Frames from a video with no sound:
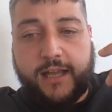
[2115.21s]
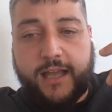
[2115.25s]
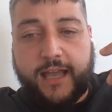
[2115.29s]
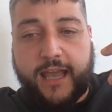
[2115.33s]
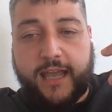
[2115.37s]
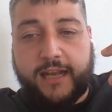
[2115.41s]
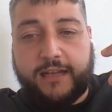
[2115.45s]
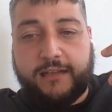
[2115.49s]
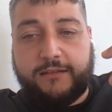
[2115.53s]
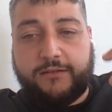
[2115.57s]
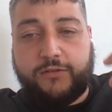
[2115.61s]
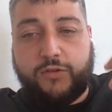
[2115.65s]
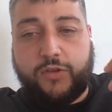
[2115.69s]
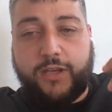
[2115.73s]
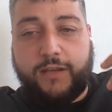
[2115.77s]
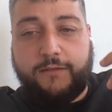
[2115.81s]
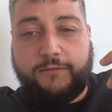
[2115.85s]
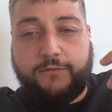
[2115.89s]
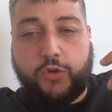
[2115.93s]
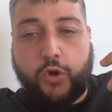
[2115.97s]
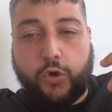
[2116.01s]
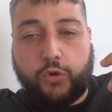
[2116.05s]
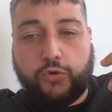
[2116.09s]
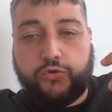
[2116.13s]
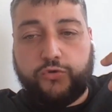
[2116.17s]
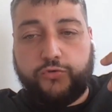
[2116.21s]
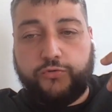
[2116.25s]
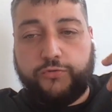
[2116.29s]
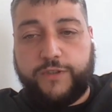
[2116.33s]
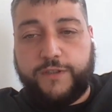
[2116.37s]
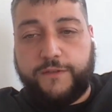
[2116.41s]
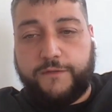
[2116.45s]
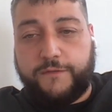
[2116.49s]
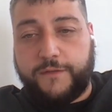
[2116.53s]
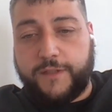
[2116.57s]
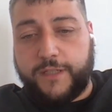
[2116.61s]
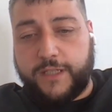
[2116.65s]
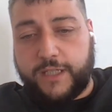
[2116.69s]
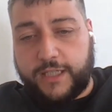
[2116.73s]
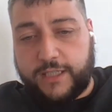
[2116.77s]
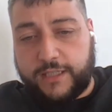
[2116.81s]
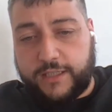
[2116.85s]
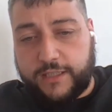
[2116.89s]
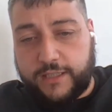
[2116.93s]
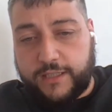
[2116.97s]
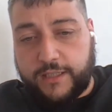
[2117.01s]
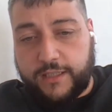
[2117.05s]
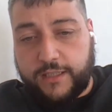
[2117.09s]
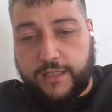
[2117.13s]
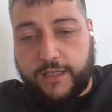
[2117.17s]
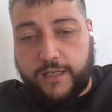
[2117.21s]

and if those two differ,